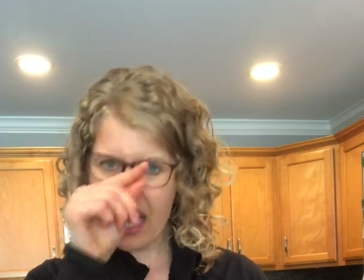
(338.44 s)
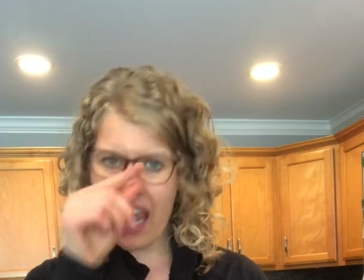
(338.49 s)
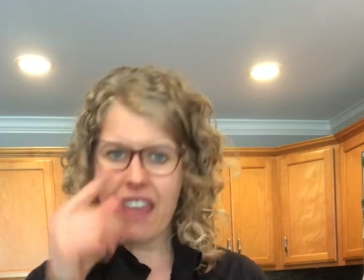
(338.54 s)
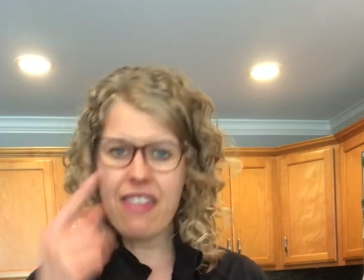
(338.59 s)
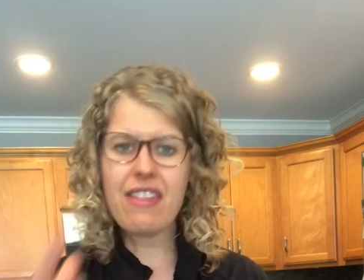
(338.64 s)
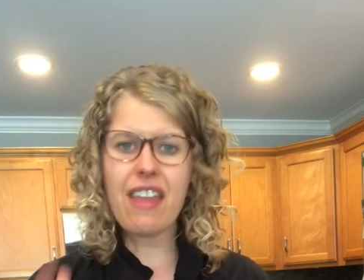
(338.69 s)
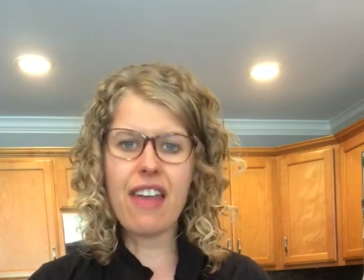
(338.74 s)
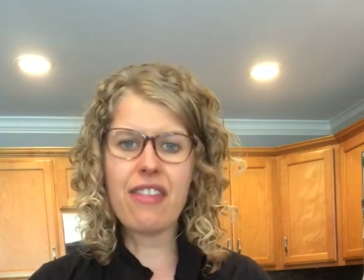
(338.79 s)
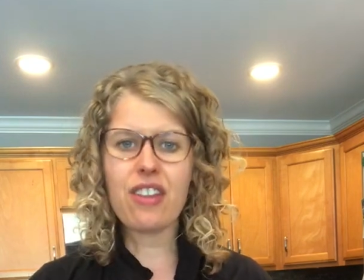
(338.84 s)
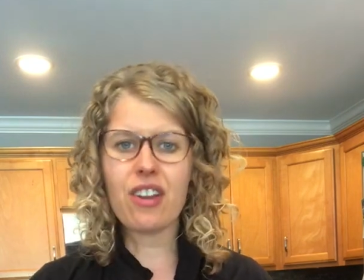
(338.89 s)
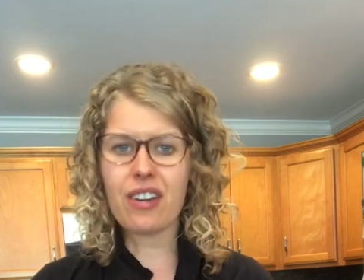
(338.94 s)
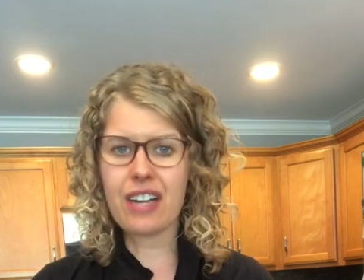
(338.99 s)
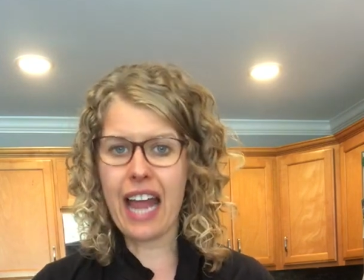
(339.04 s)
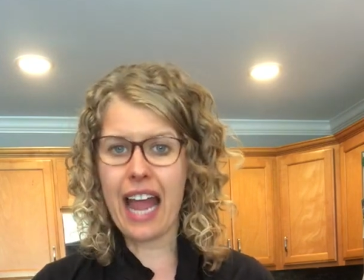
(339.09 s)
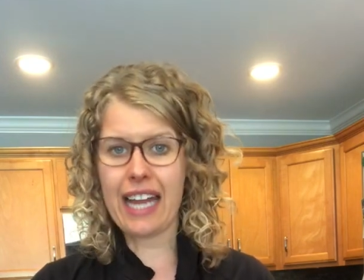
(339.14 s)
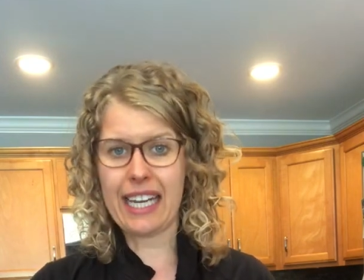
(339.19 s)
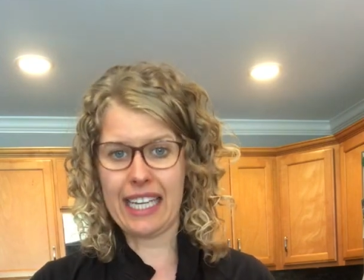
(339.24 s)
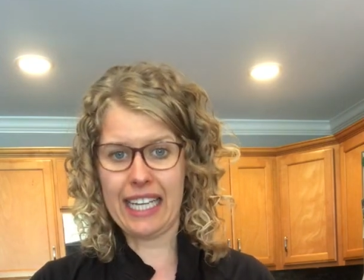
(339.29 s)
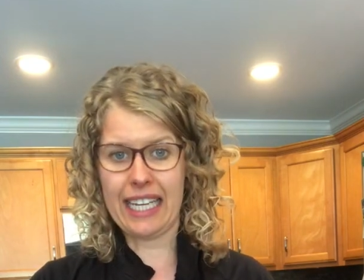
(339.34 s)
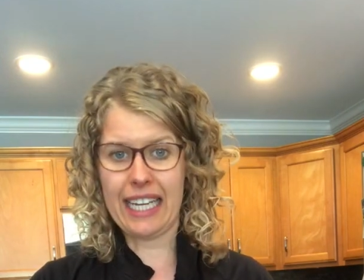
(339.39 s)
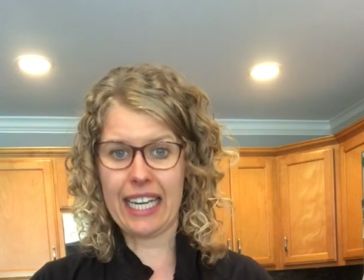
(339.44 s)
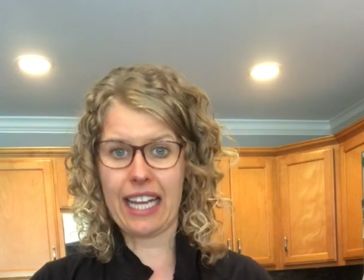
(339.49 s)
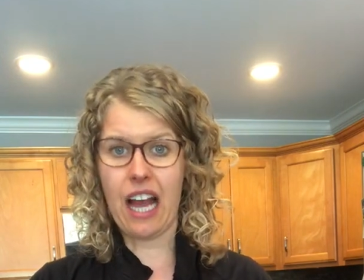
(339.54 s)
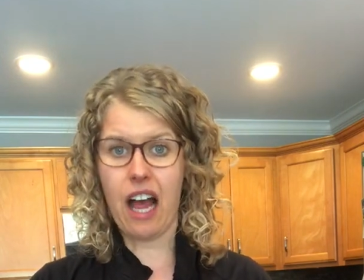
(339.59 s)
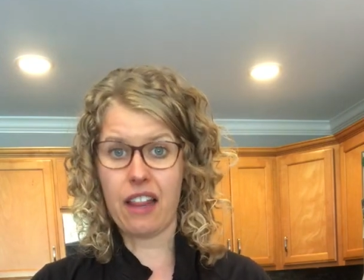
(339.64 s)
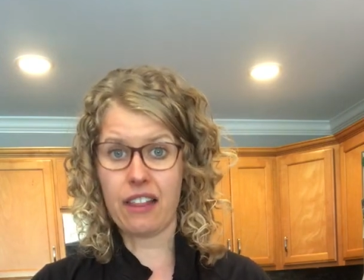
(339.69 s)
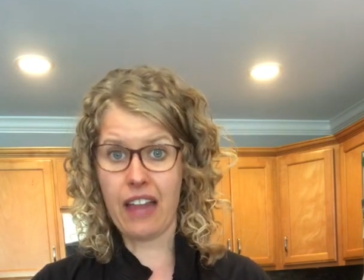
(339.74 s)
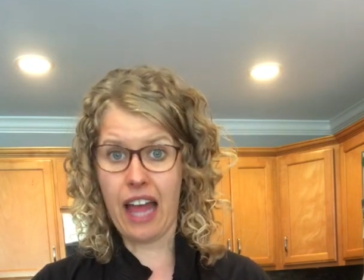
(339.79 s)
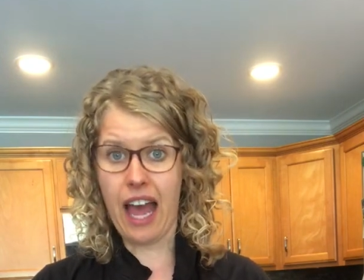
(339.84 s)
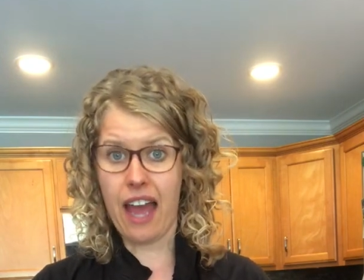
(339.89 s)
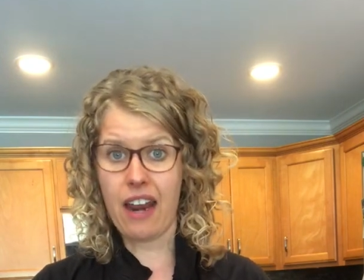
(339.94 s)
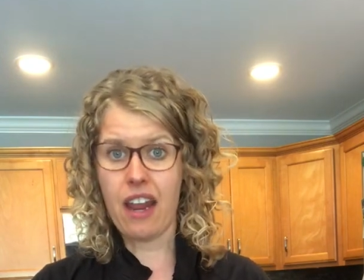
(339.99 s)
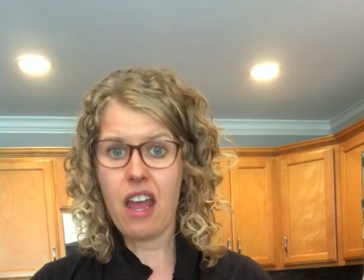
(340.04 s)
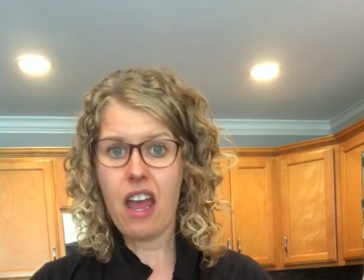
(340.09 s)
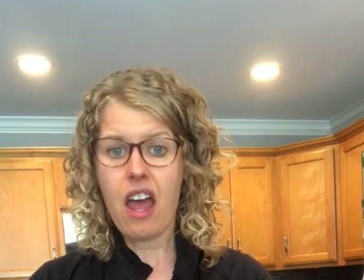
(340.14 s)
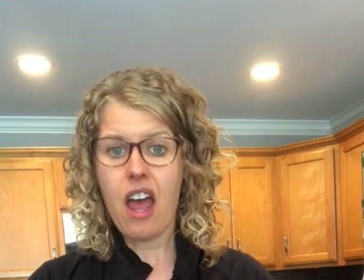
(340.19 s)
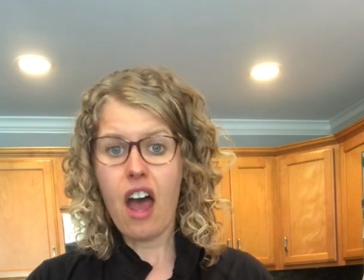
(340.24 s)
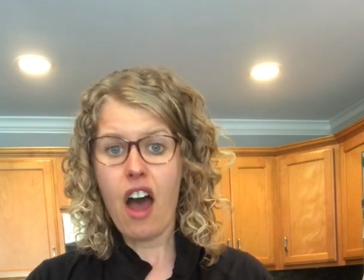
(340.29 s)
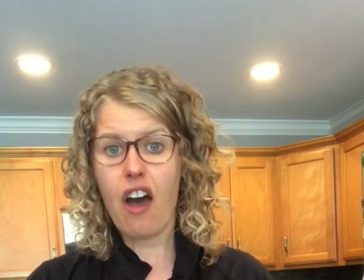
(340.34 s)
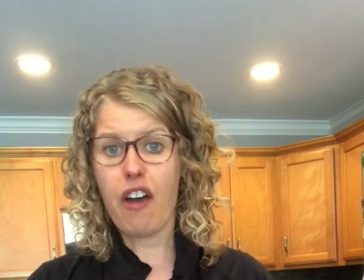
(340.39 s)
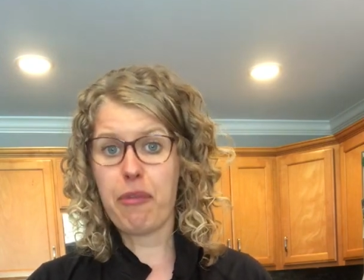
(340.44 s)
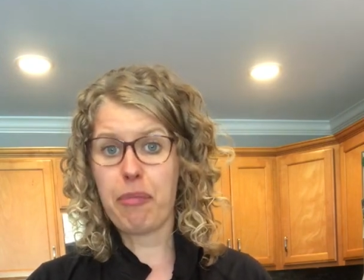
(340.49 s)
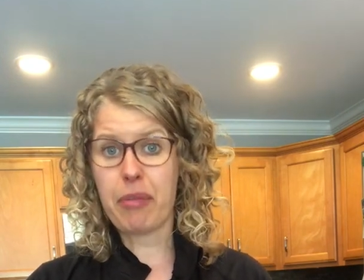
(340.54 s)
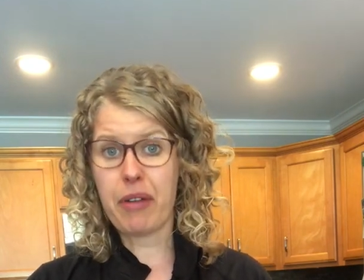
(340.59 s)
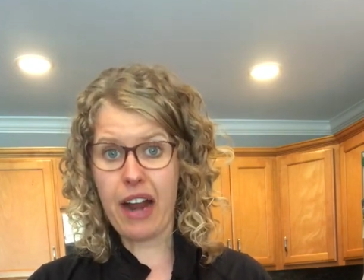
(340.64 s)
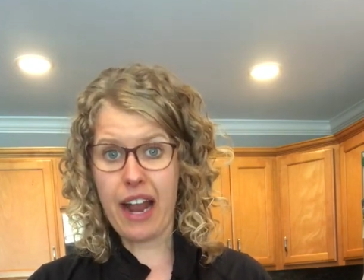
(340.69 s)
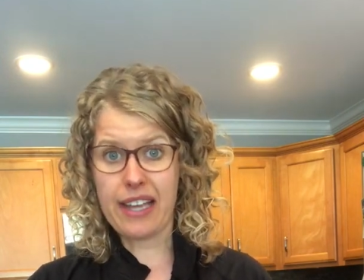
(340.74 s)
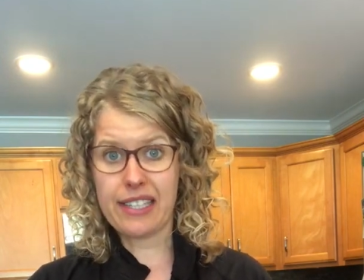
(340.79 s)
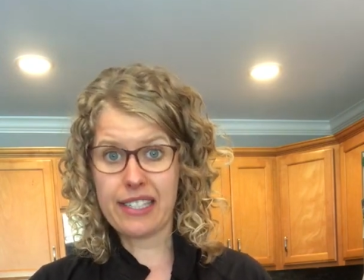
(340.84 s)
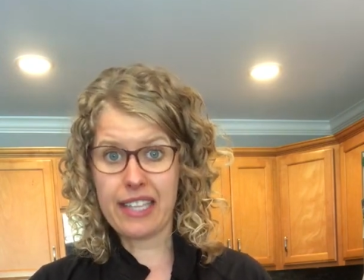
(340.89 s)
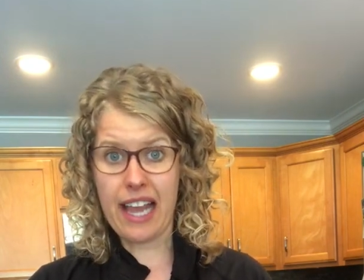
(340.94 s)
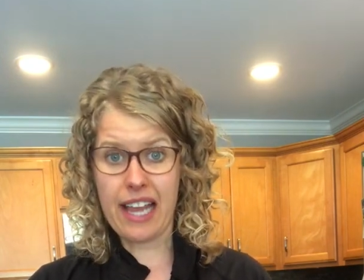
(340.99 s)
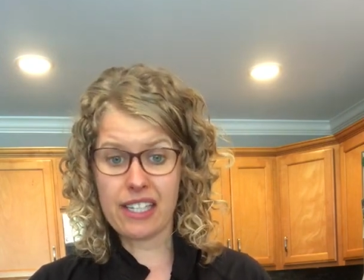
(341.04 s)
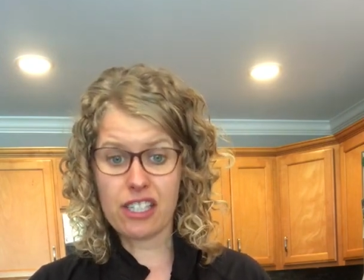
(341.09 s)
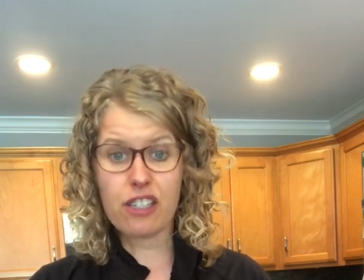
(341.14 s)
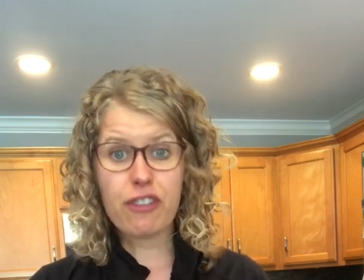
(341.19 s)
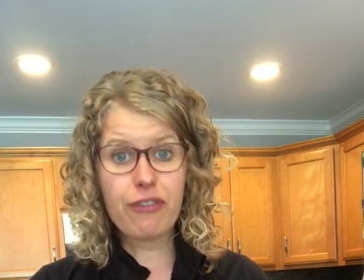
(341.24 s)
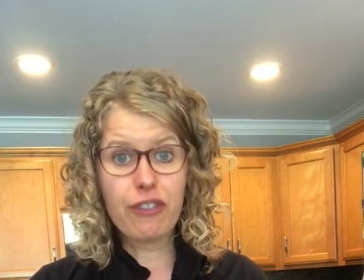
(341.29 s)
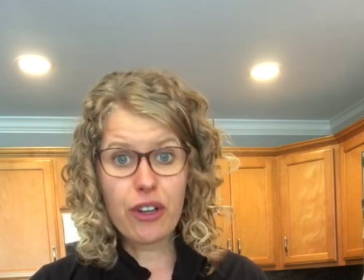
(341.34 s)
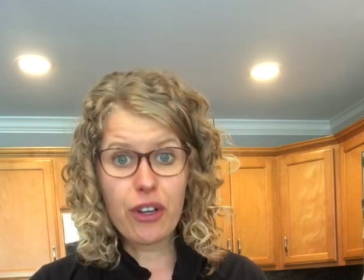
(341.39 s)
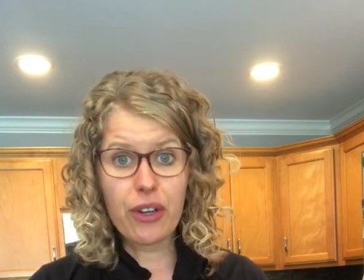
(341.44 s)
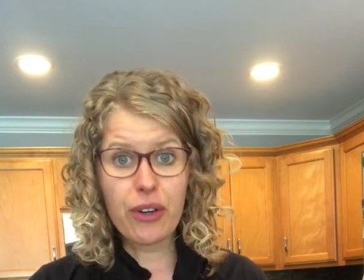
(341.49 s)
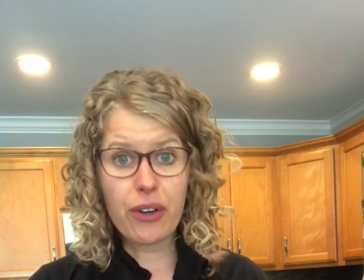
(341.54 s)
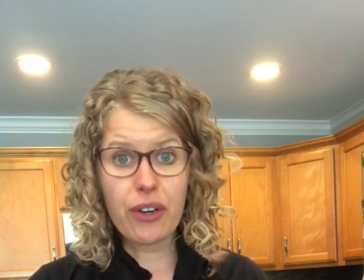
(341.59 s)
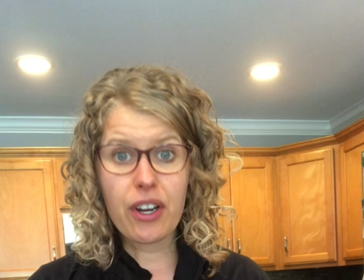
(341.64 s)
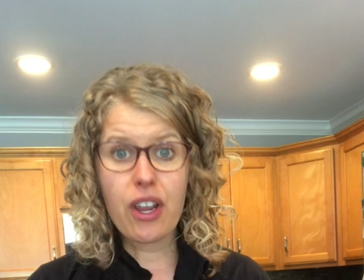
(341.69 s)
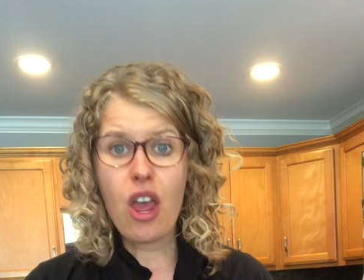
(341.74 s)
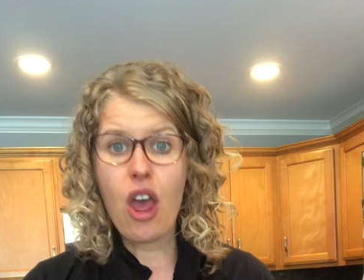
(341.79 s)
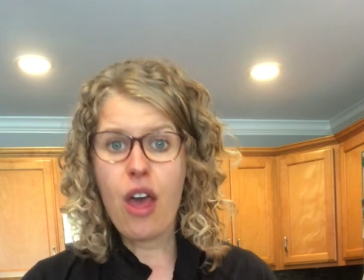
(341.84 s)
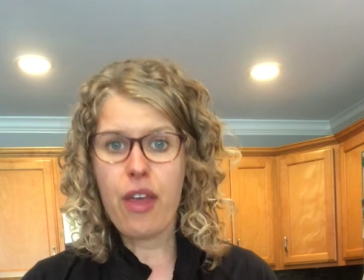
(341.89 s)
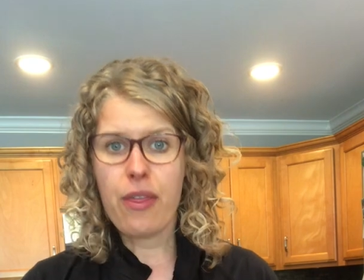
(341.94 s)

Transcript: And then they're not eating a lot of processed food